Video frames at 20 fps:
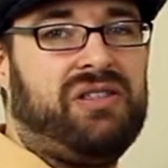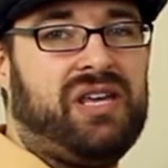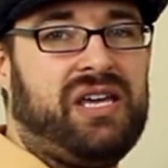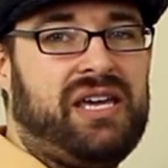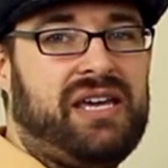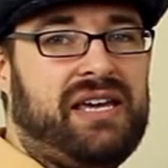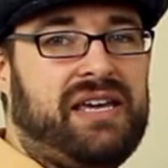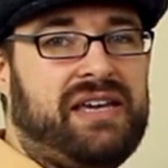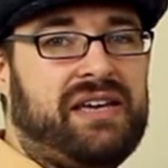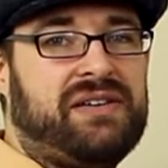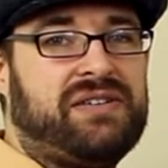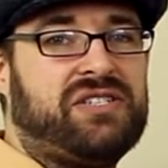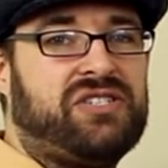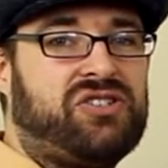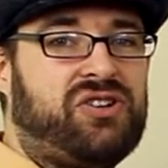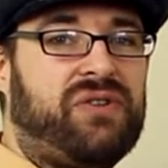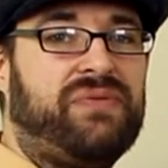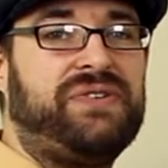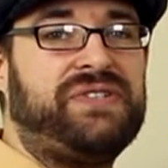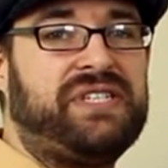the
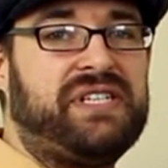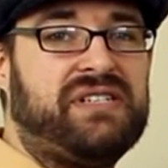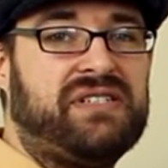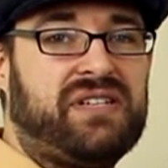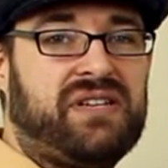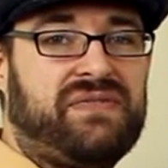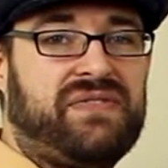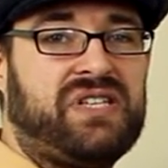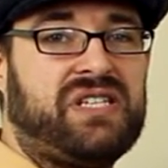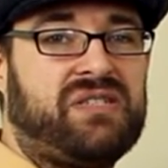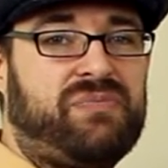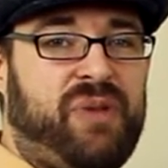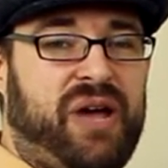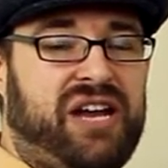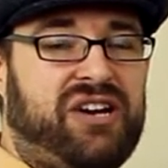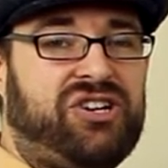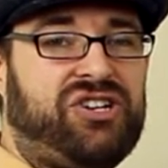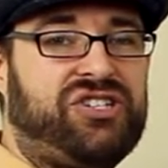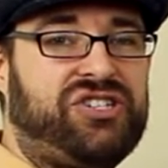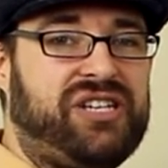surfaces of the
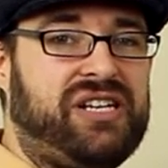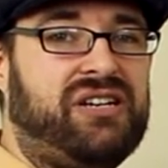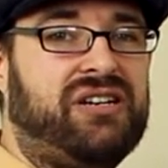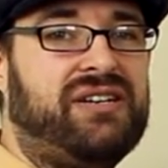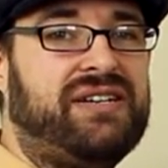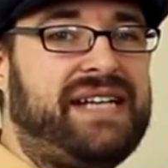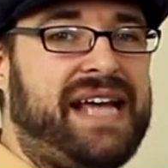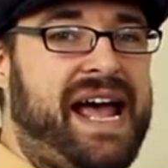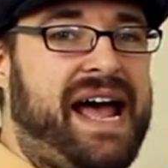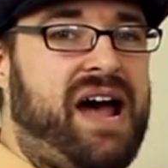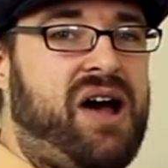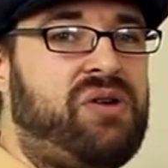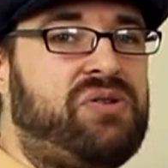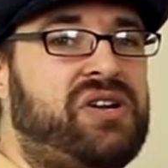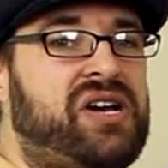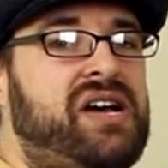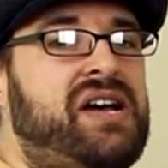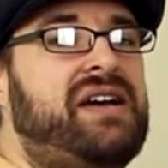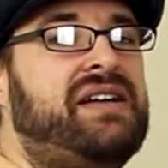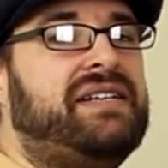Spanish cedar
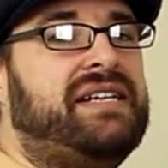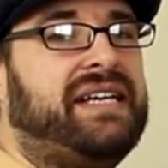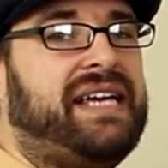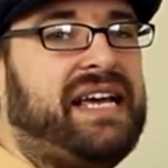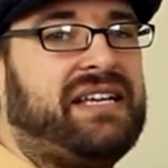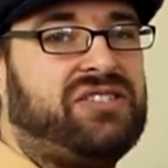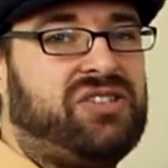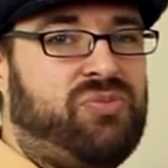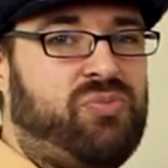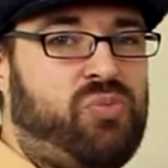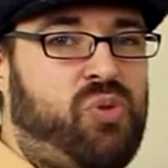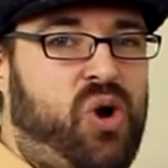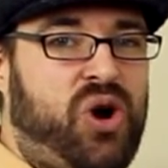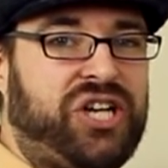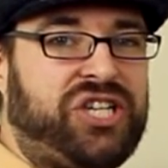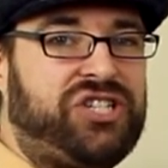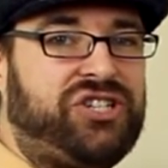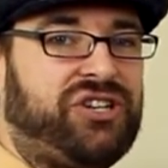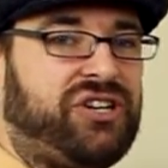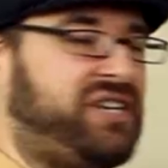down to get some
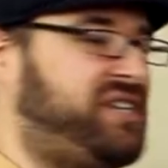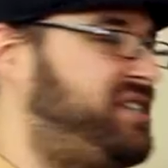moisture